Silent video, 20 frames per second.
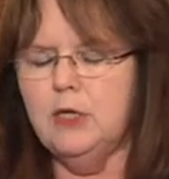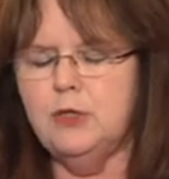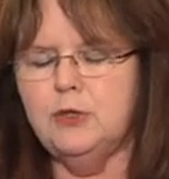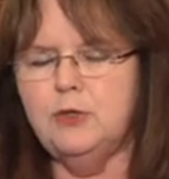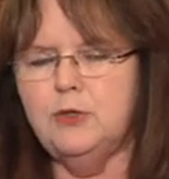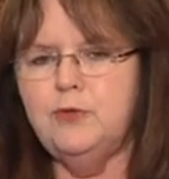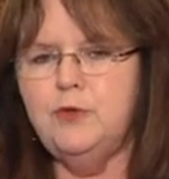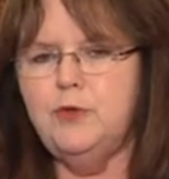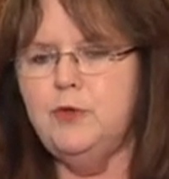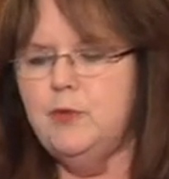
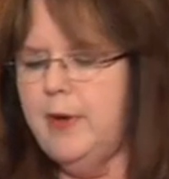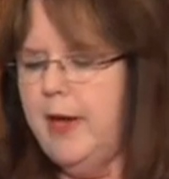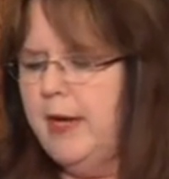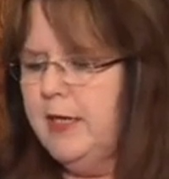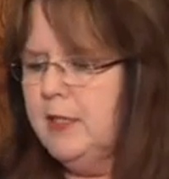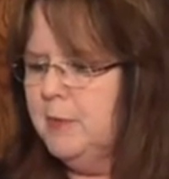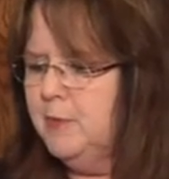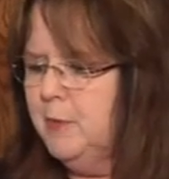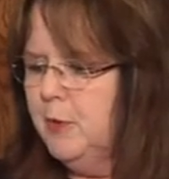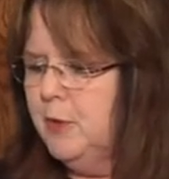too few
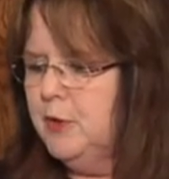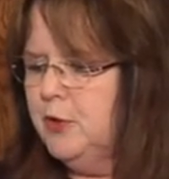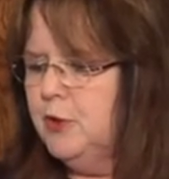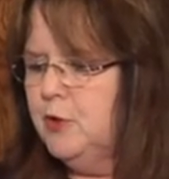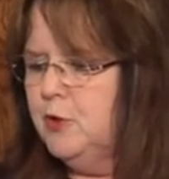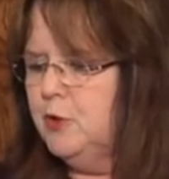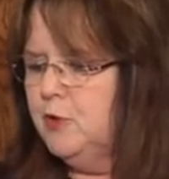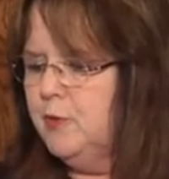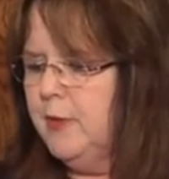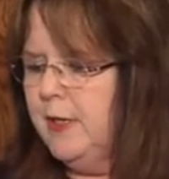experts
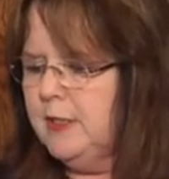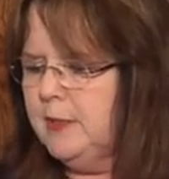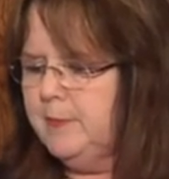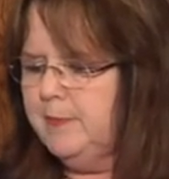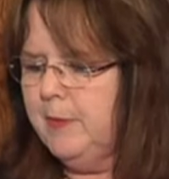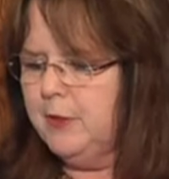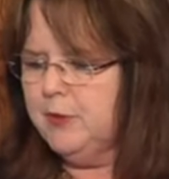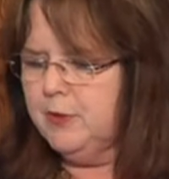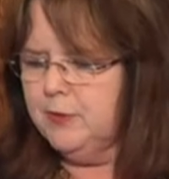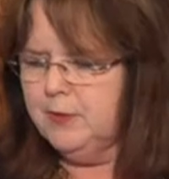to address
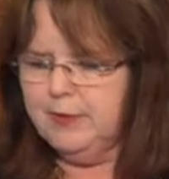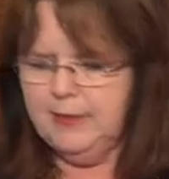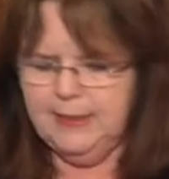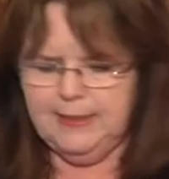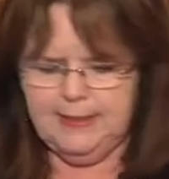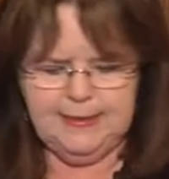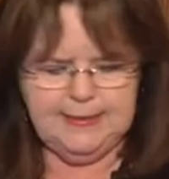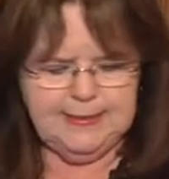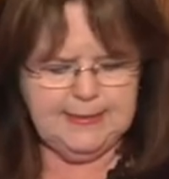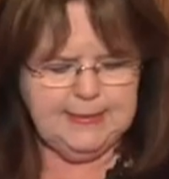special
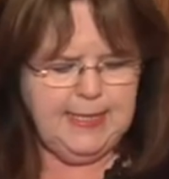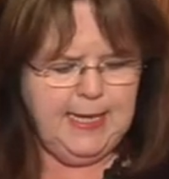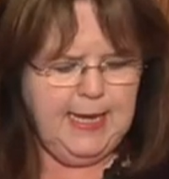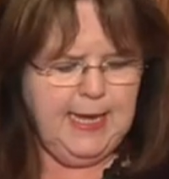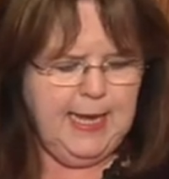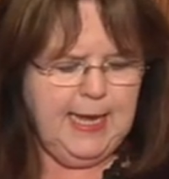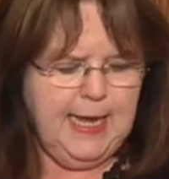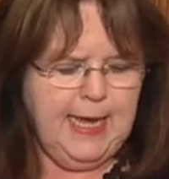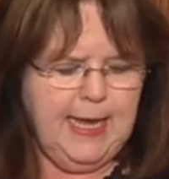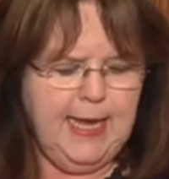needs,
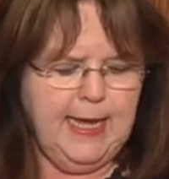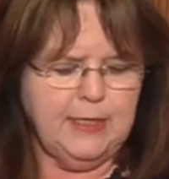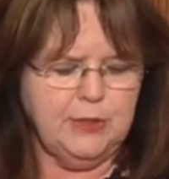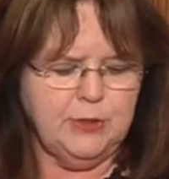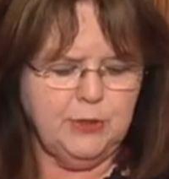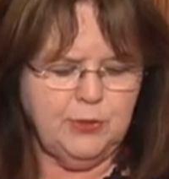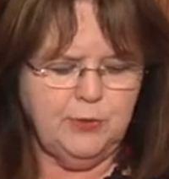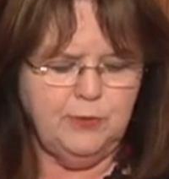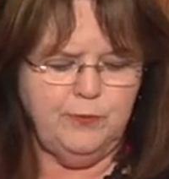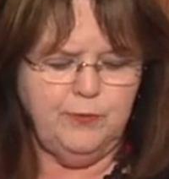and
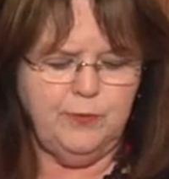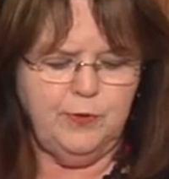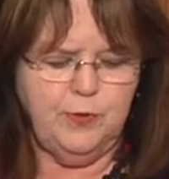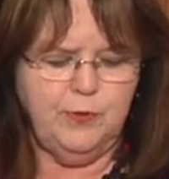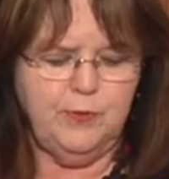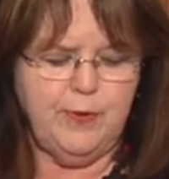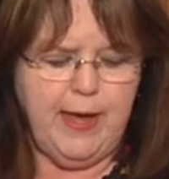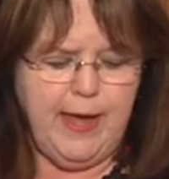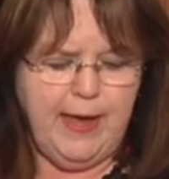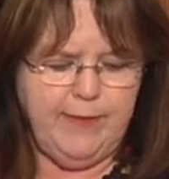too
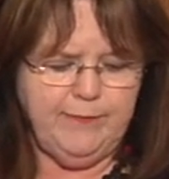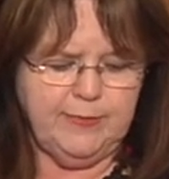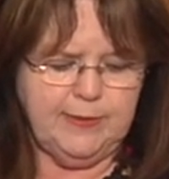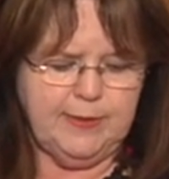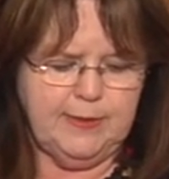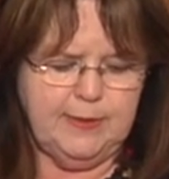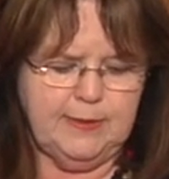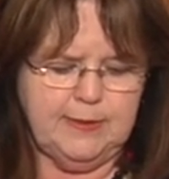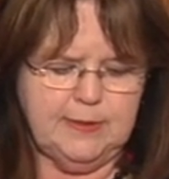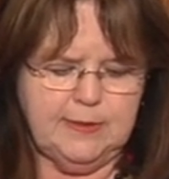few
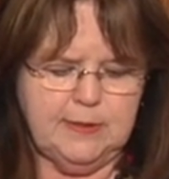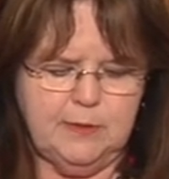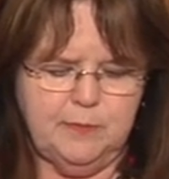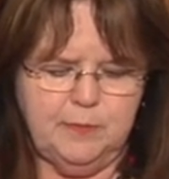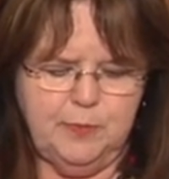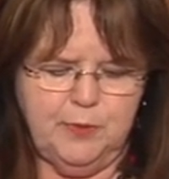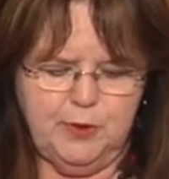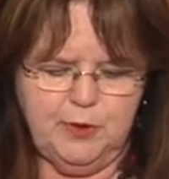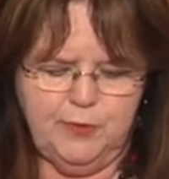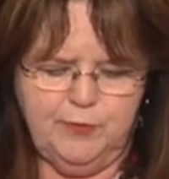advocates to
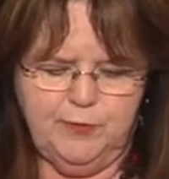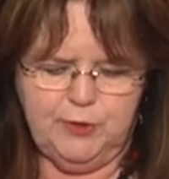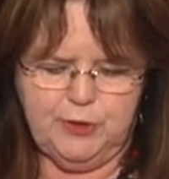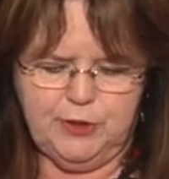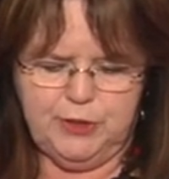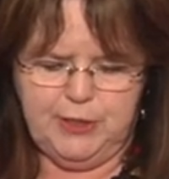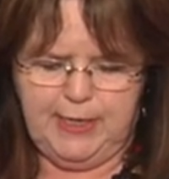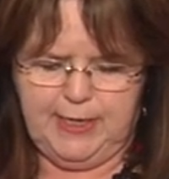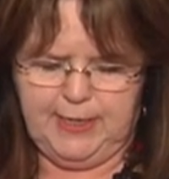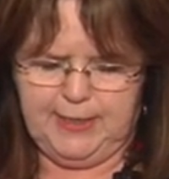push for
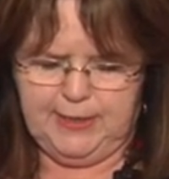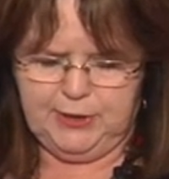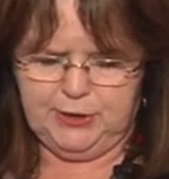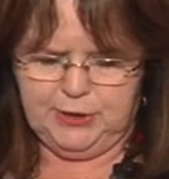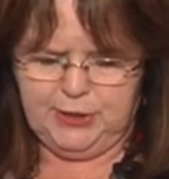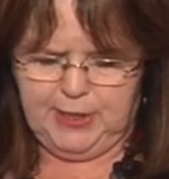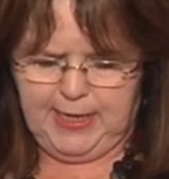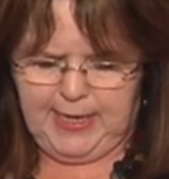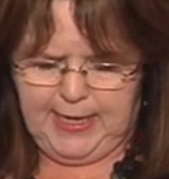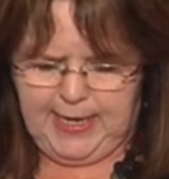change.